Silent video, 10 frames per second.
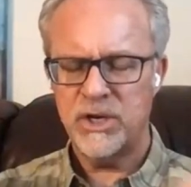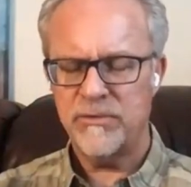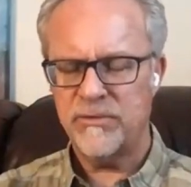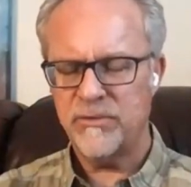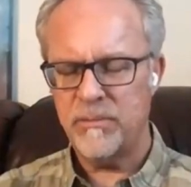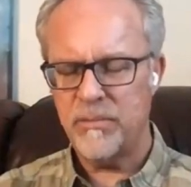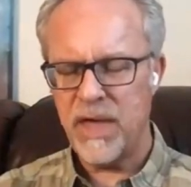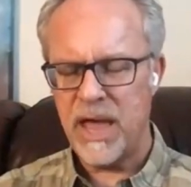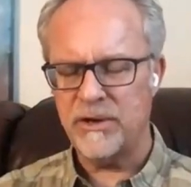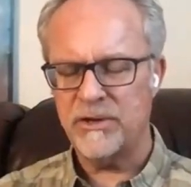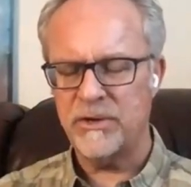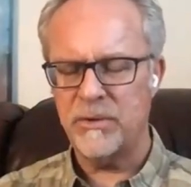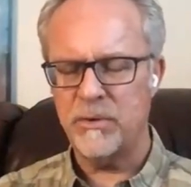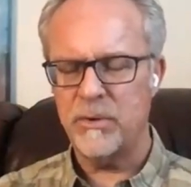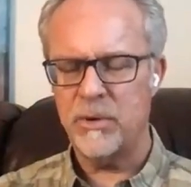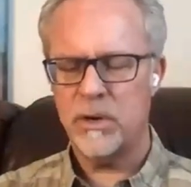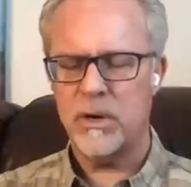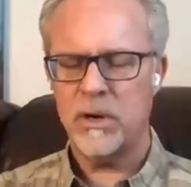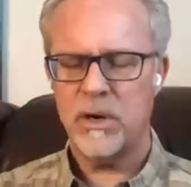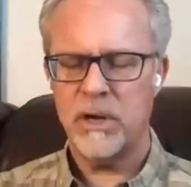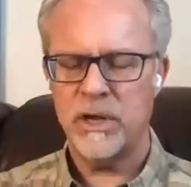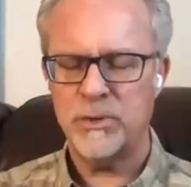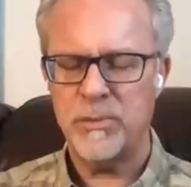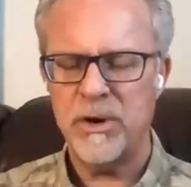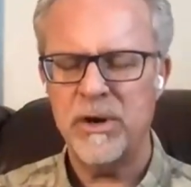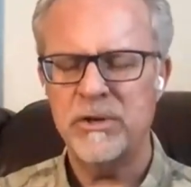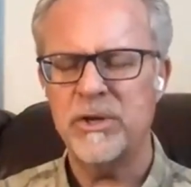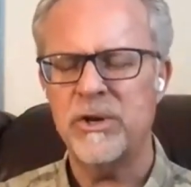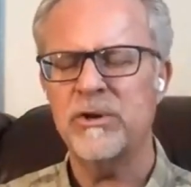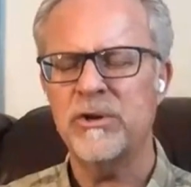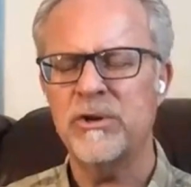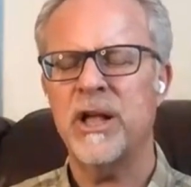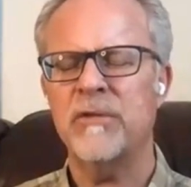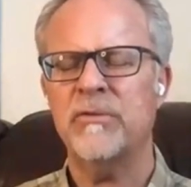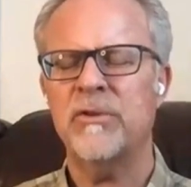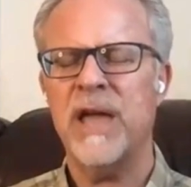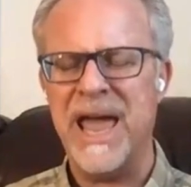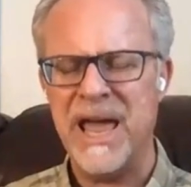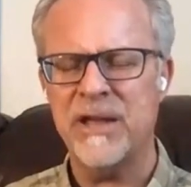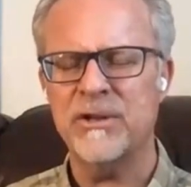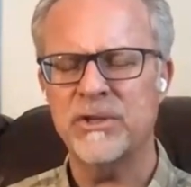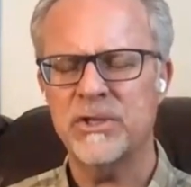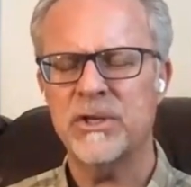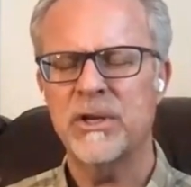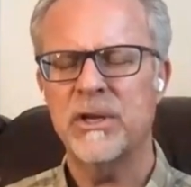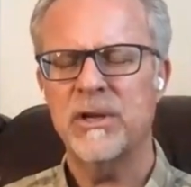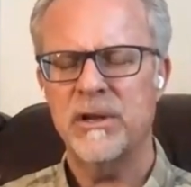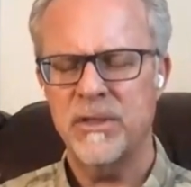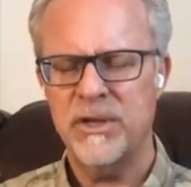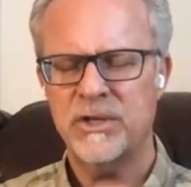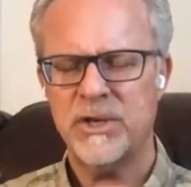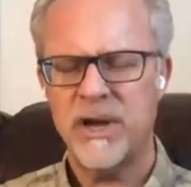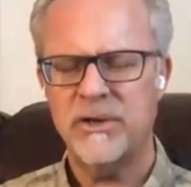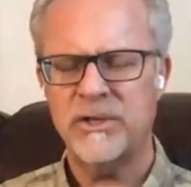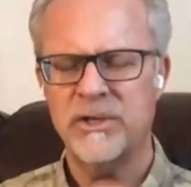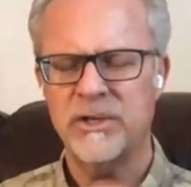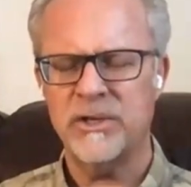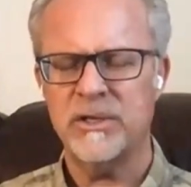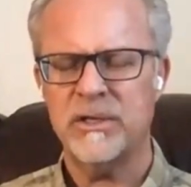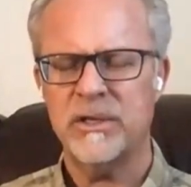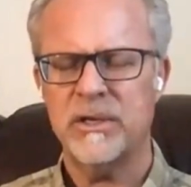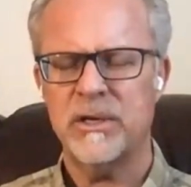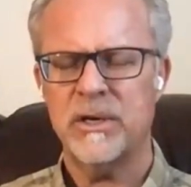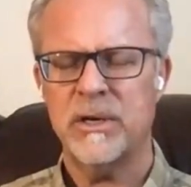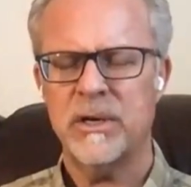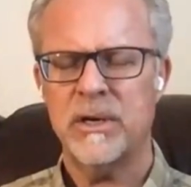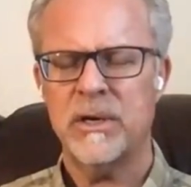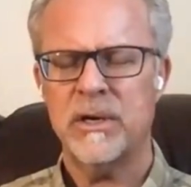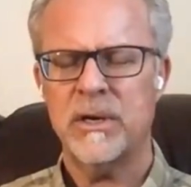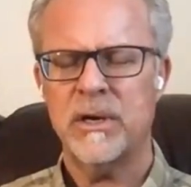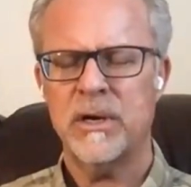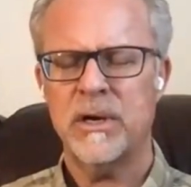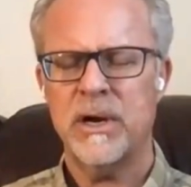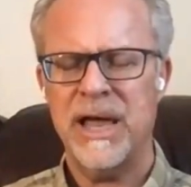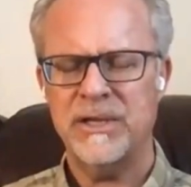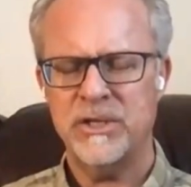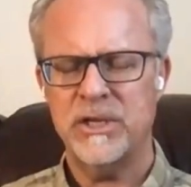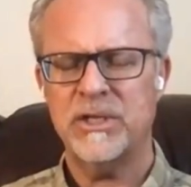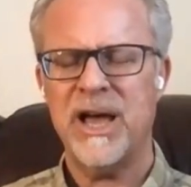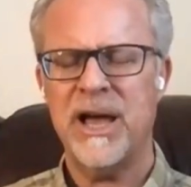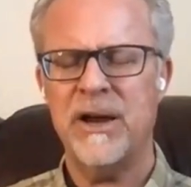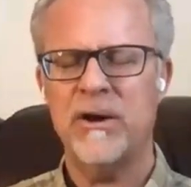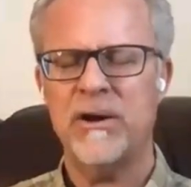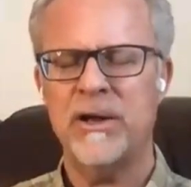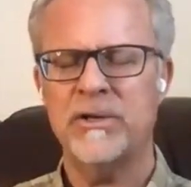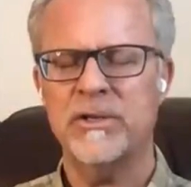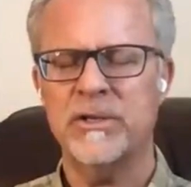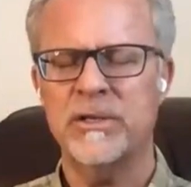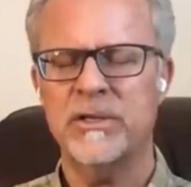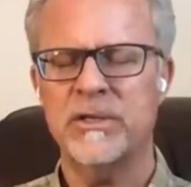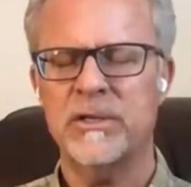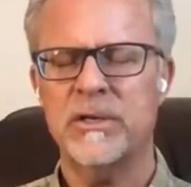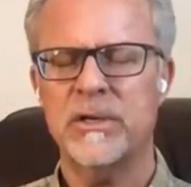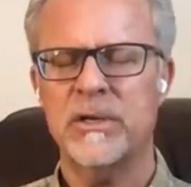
Shift from that to experiencing yourself as this consciousness, as this higher consciousness.